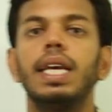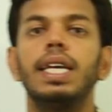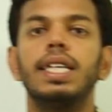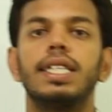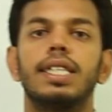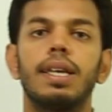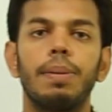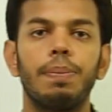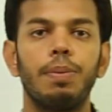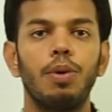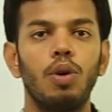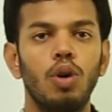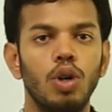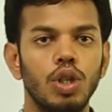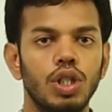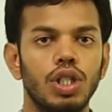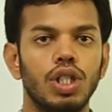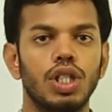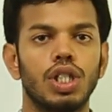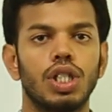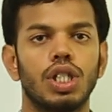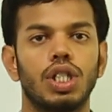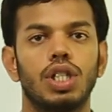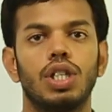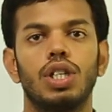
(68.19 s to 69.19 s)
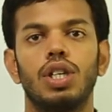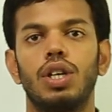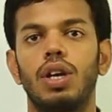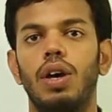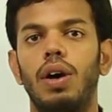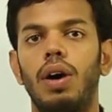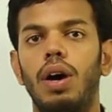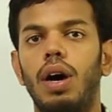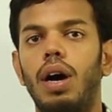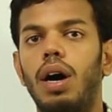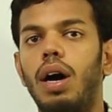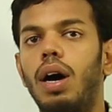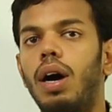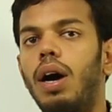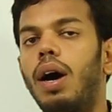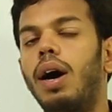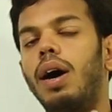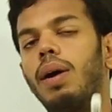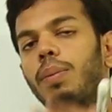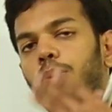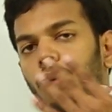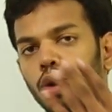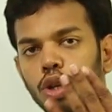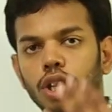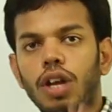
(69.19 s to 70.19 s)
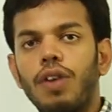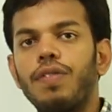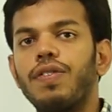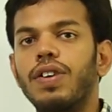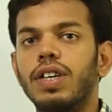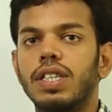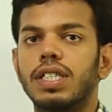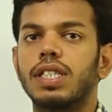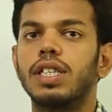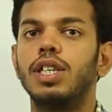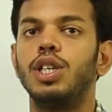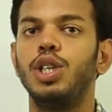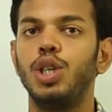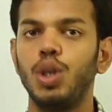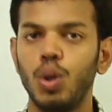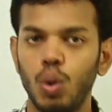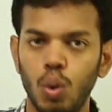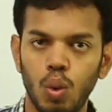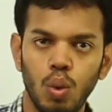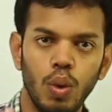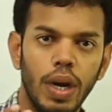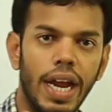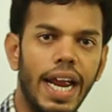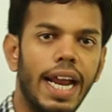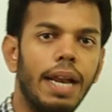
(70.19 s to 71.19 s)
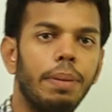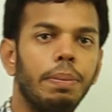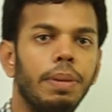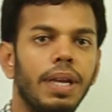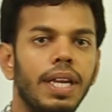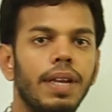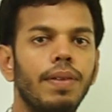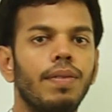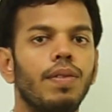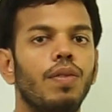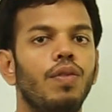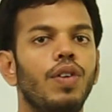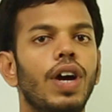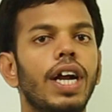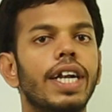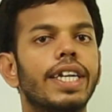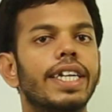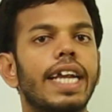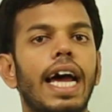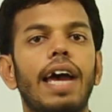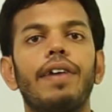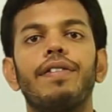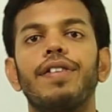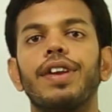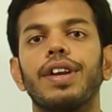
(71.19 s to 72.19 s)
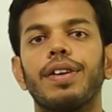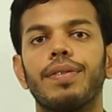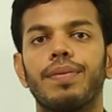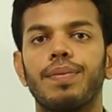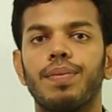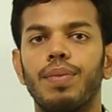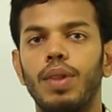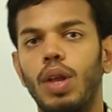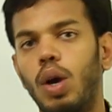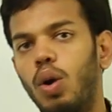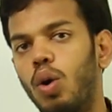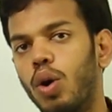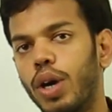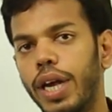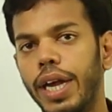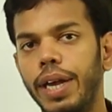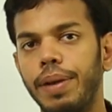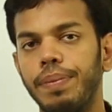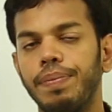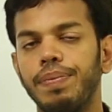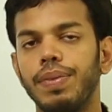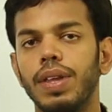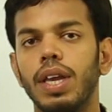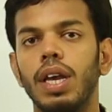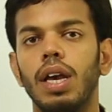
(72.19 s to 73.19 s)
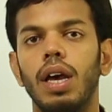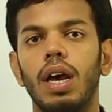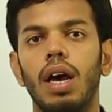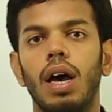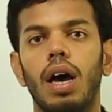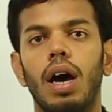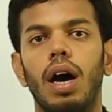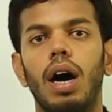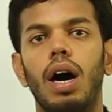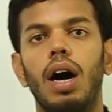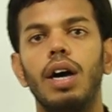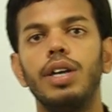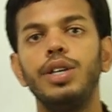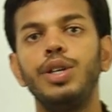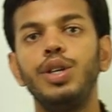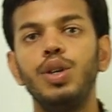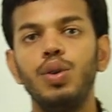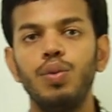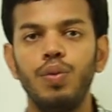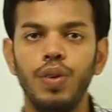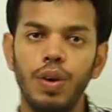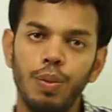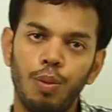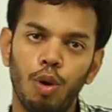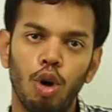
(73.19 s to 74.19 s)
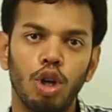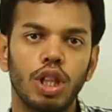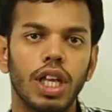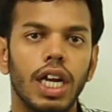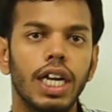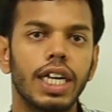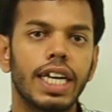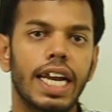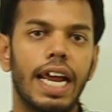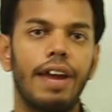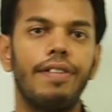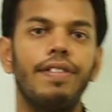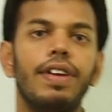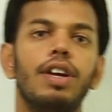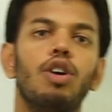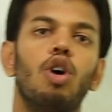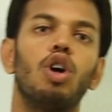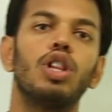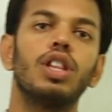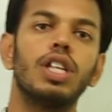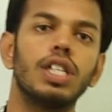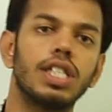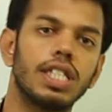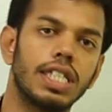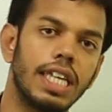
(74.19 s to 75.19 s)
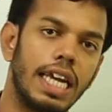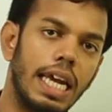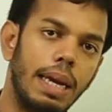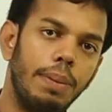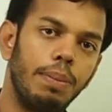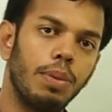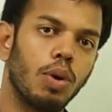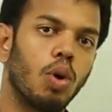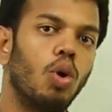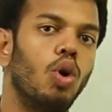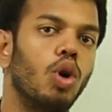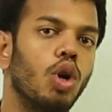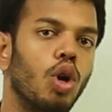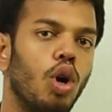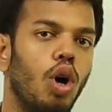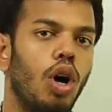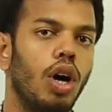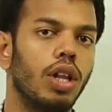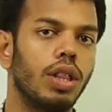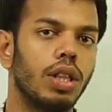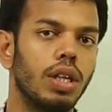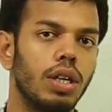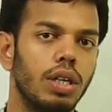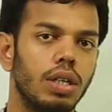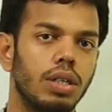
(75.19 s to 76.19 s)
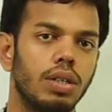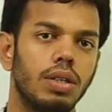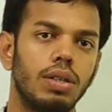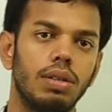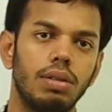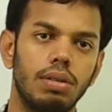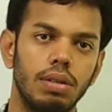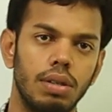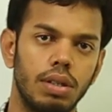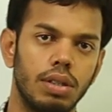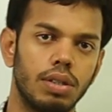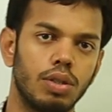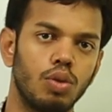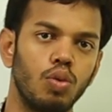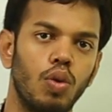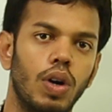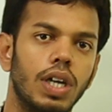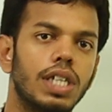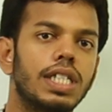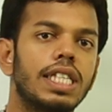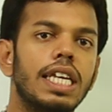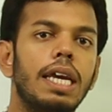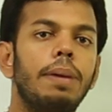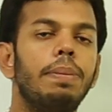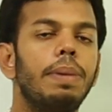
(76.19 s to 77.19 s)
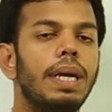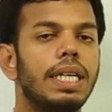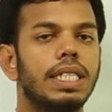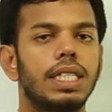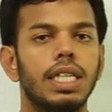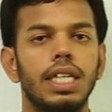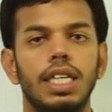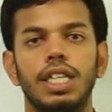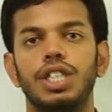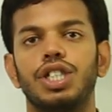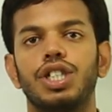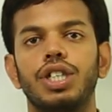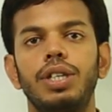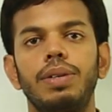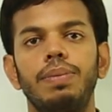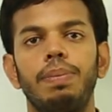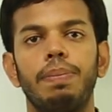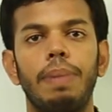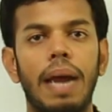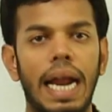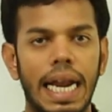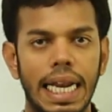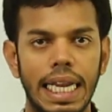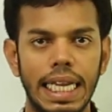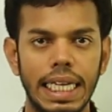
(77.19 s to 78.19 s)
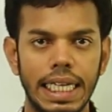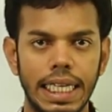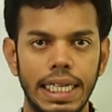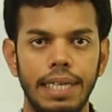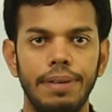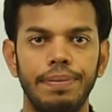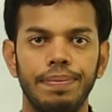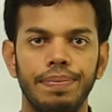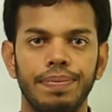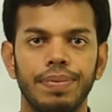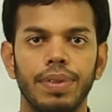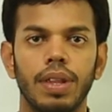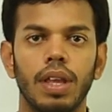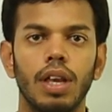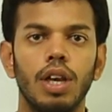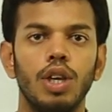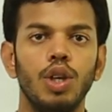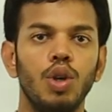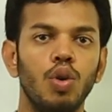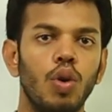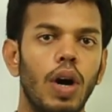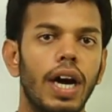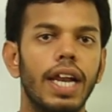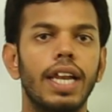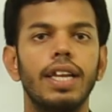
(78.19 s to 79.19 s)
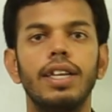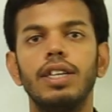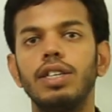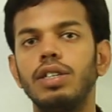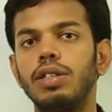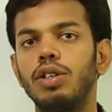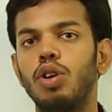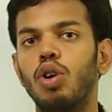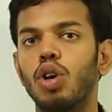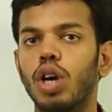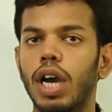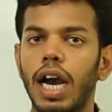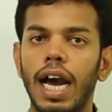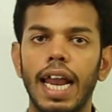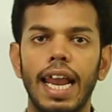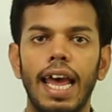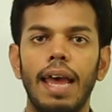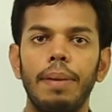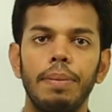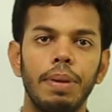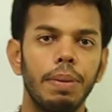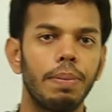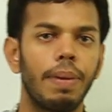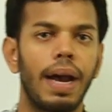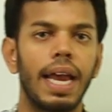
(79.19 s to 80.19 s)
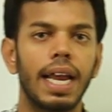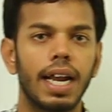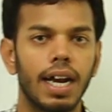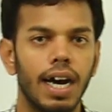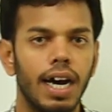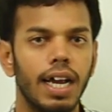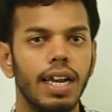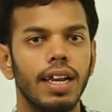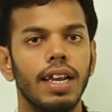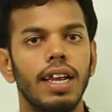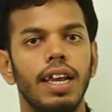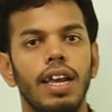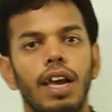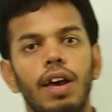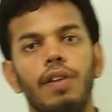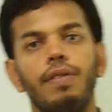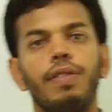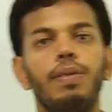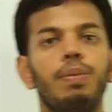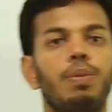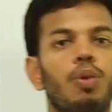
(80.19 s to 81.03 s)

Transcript: Suppose both of us you and me we are driving okay uh, you we both are driving on the same road on the towards same destination parallelly you are in your car i am in my car we